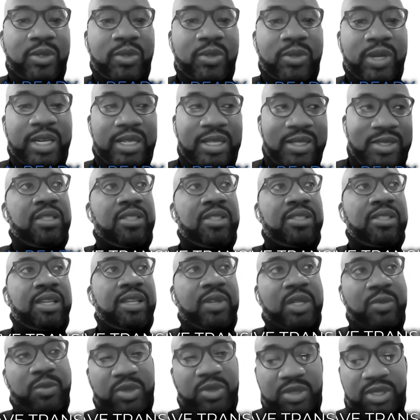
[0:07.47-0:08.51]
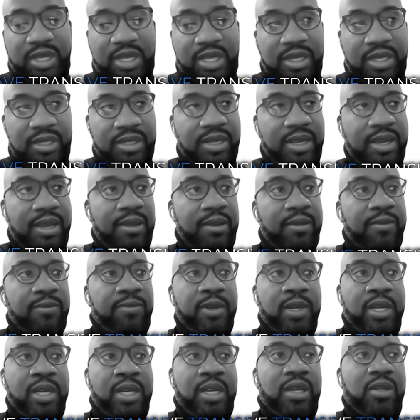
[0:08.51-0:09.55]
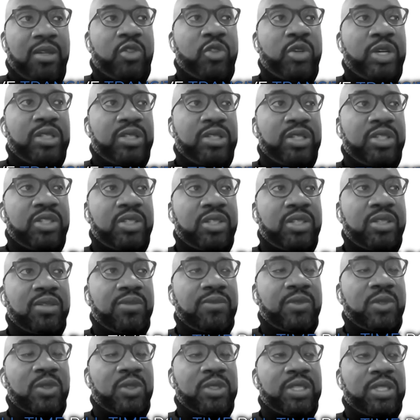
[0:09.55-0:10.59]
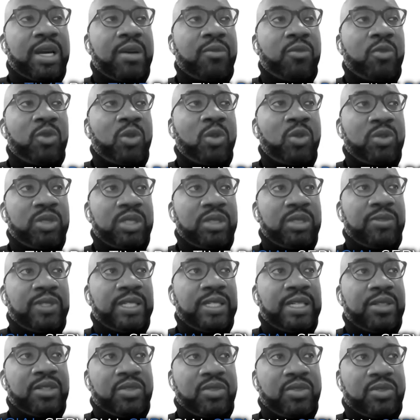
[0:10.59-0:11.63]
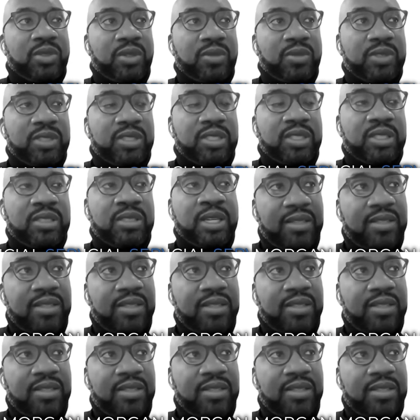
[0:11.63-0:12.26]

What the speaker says: already. 70% have transitioned into full-time roles in financial services.